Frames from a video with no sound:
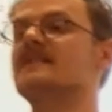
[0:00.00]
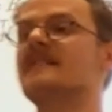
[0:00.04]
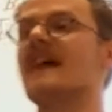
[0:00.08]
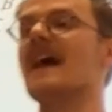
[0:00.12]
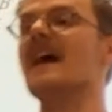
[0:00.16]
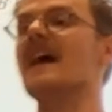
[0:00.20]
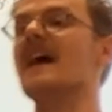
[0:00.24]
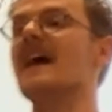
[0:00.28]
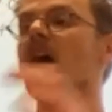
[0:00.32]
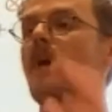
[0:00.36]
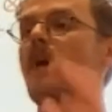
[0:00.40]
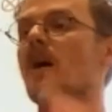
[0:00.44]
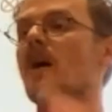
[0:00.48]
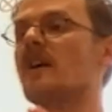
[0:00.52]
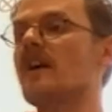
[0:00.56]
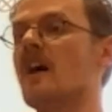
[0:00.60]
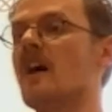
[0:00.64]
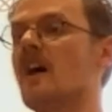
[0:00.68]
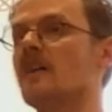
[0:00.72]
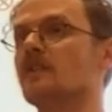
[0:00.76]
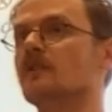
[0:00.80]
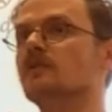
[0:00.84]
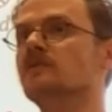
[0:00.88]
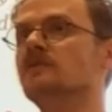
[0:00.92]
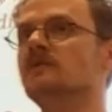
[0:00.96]
scale up our
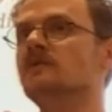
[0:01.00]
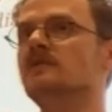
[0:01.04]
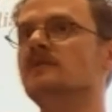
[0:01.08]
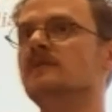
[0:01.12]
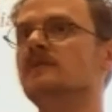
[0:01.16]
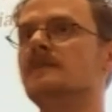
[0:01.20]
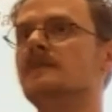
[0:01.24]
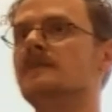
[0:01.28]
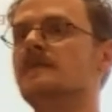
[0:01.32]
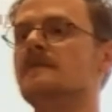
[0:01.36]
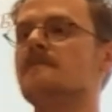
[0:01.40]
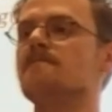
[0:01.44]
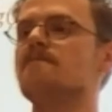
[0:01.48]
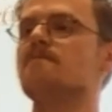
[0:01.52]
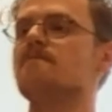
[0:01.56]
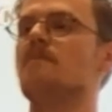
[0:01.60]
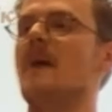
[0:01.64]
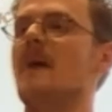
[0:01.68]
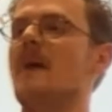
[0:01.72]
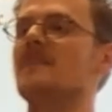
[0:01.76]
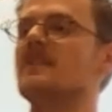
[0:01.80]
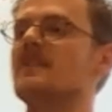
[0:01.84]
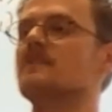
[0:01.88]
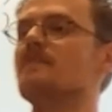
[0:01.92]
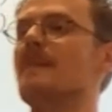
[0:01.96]
kernel
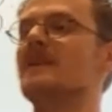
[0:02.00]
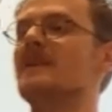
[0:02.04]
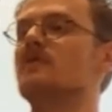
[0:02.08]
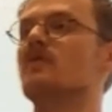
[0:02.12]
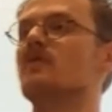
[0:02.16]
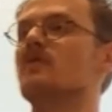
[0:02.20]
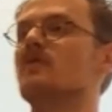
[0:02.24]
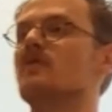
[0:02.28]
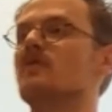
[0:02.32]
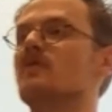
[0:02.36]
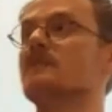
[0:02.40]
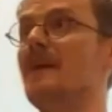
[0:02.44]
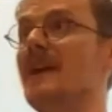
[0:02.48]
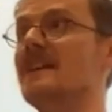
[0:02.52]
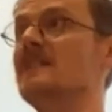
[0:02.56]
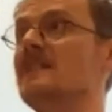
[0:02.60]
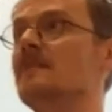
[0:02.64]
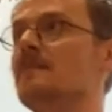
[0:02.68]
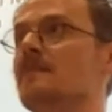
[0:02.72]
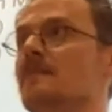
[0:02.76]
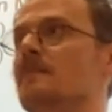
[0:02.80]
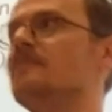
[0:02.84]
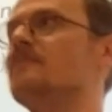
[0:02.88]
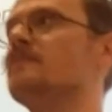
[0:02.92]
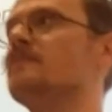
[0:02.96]
by this matrix B,